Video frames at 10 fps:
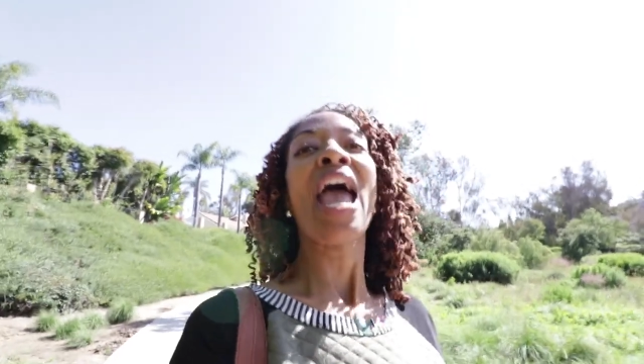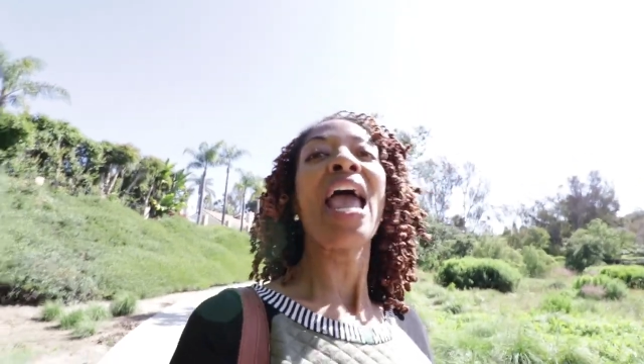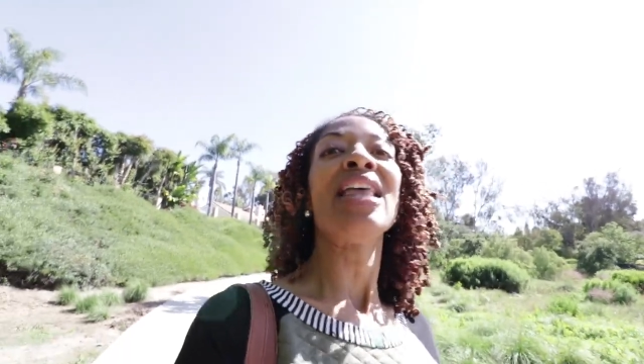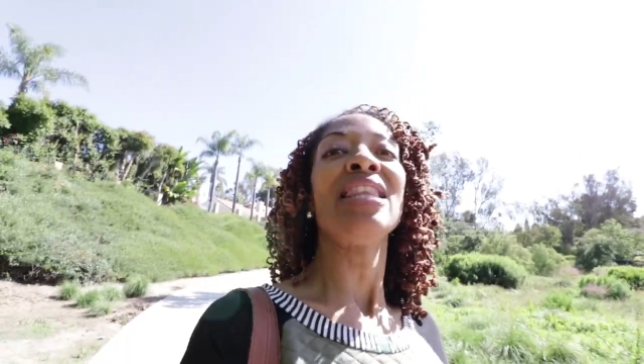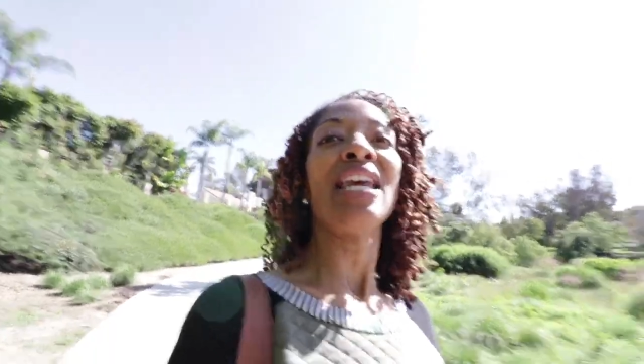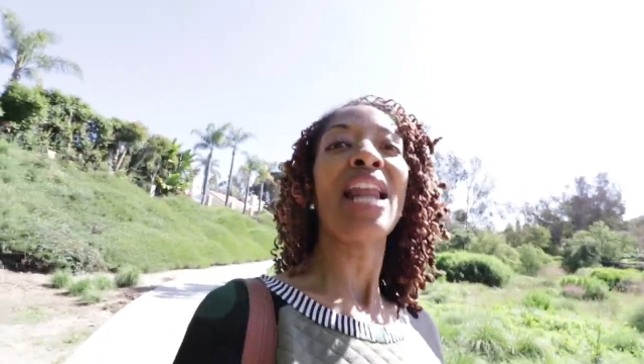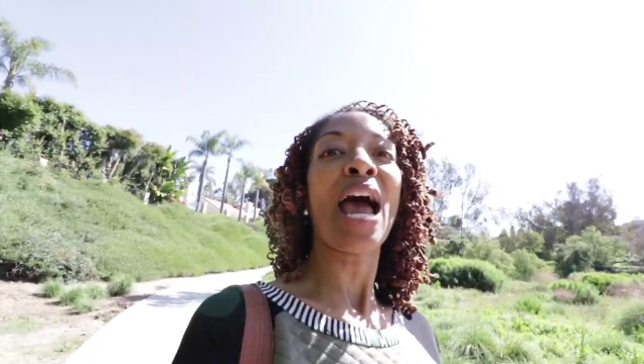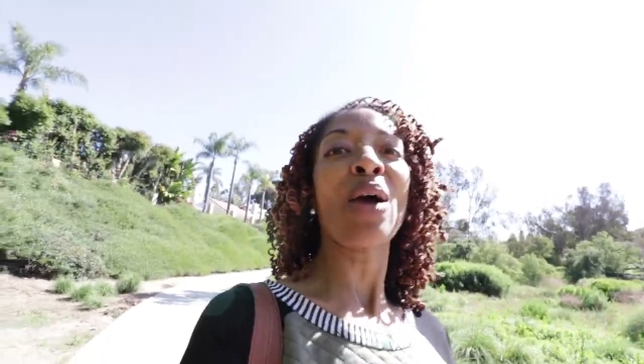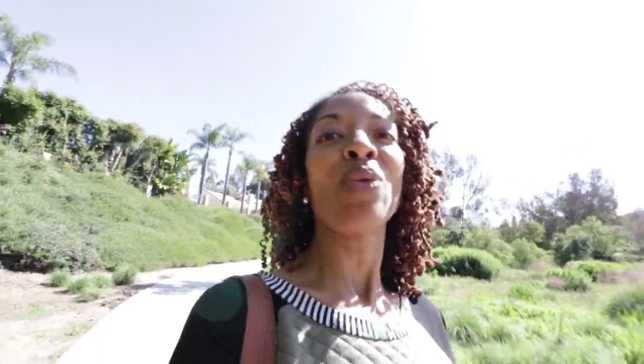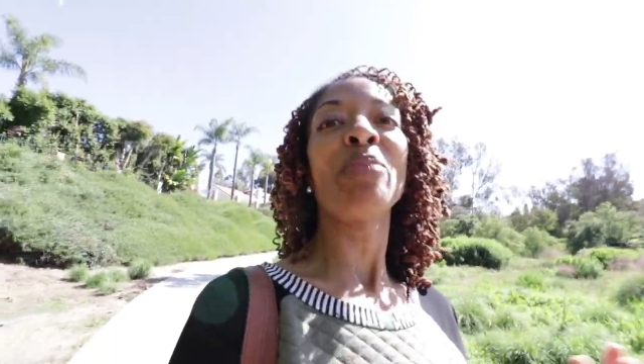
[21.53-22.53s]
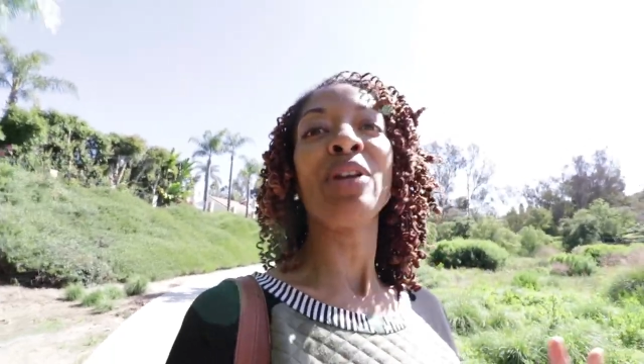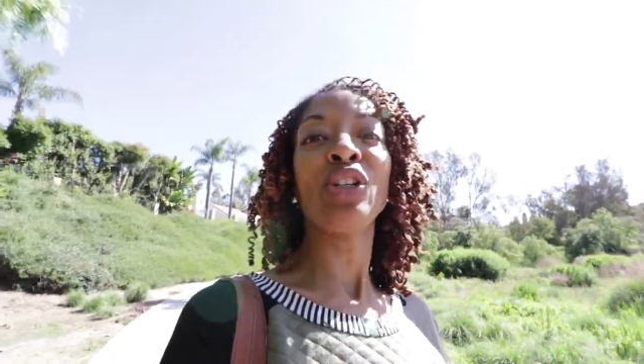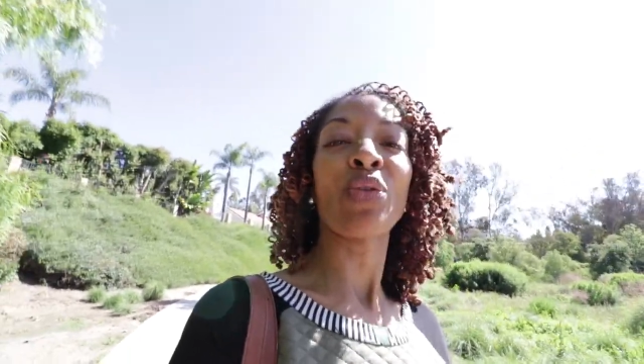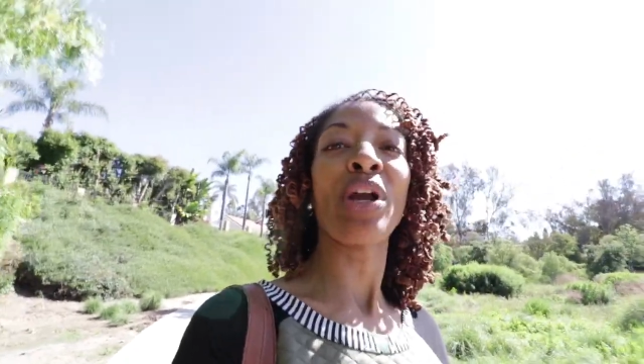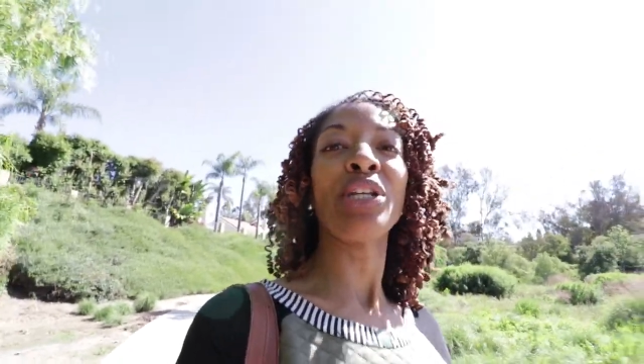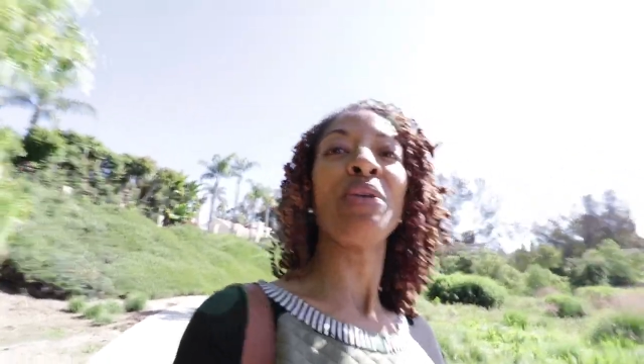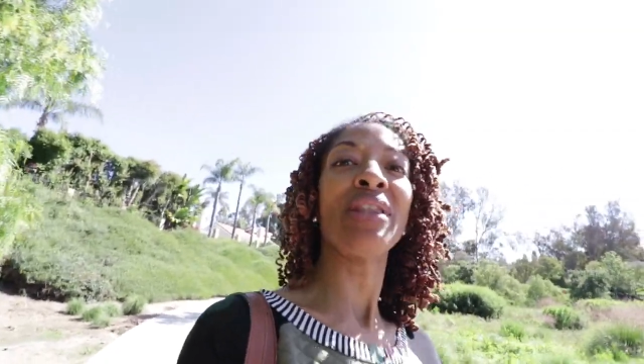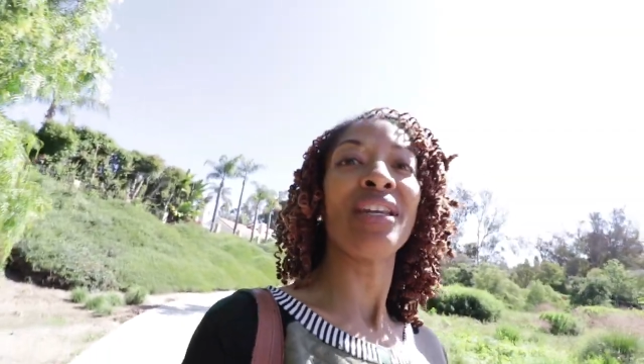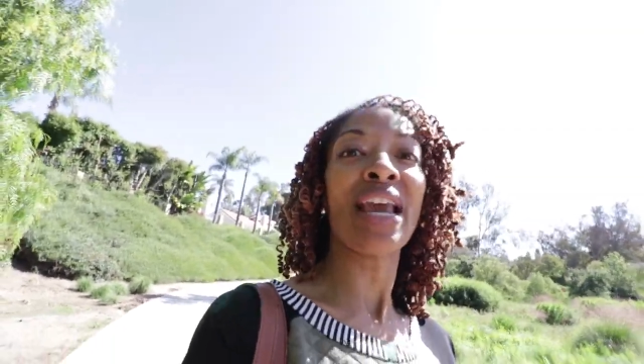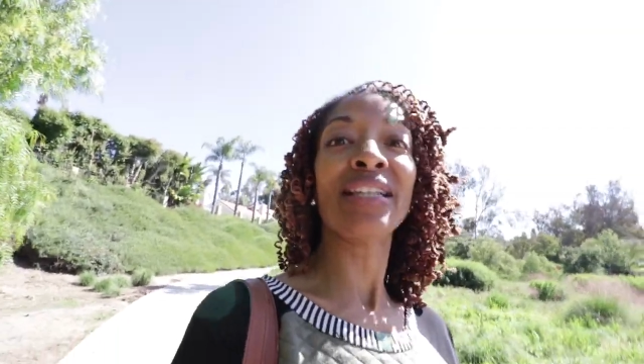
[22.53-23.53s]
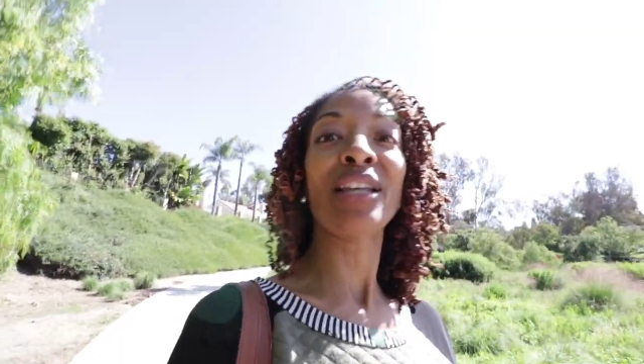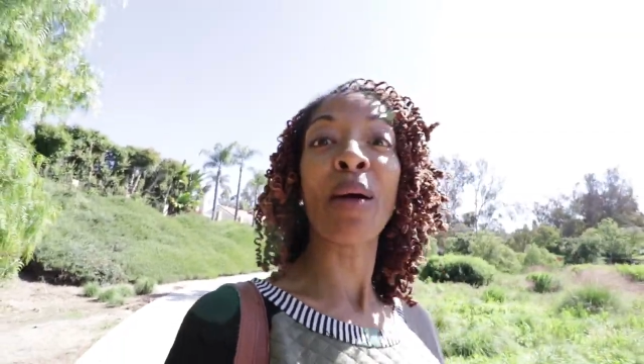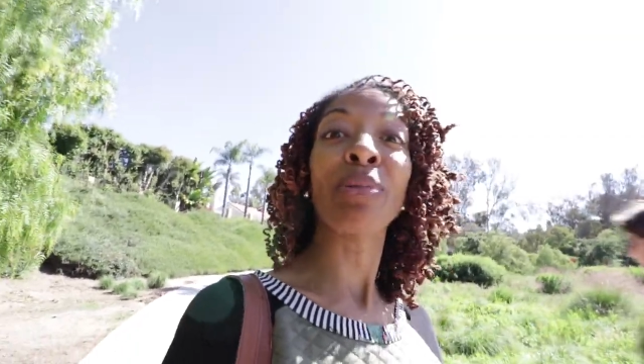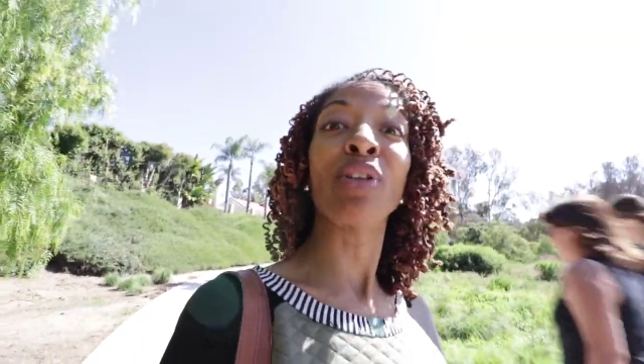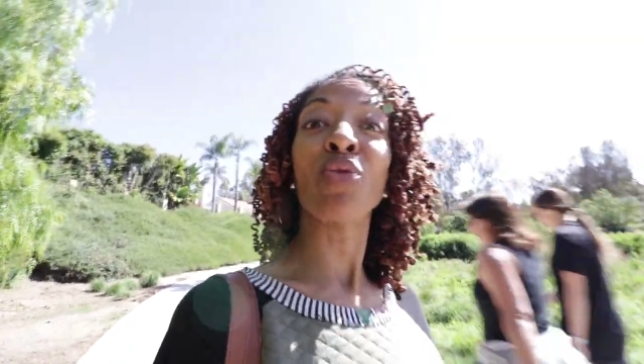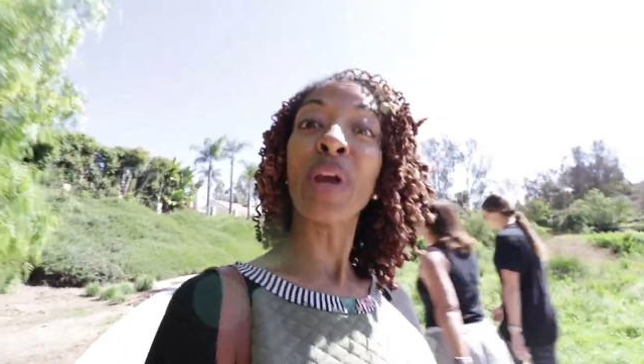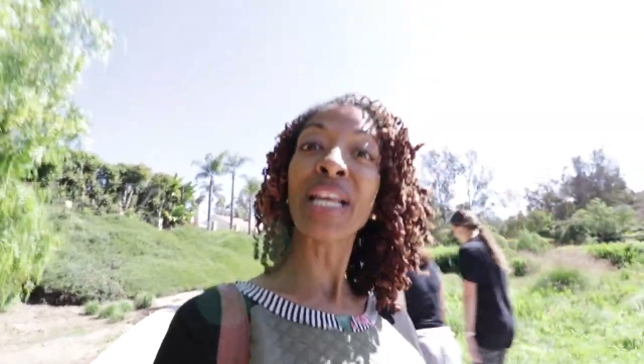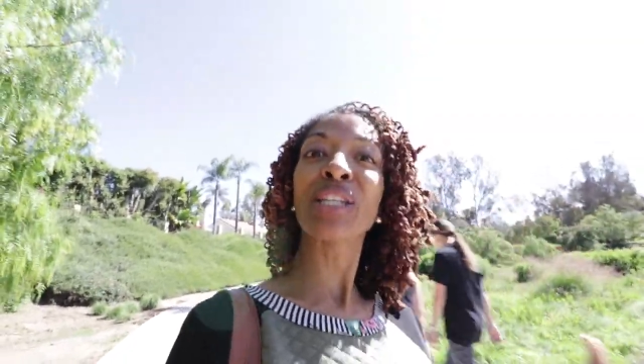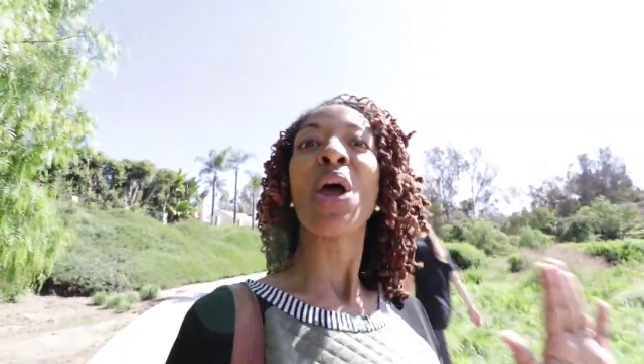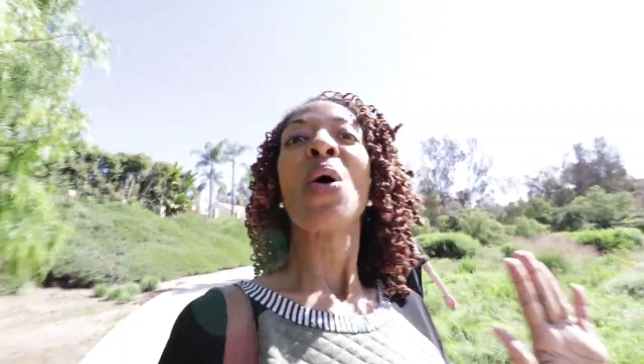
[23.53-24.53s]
And then I will be showing you in the next couple of weeks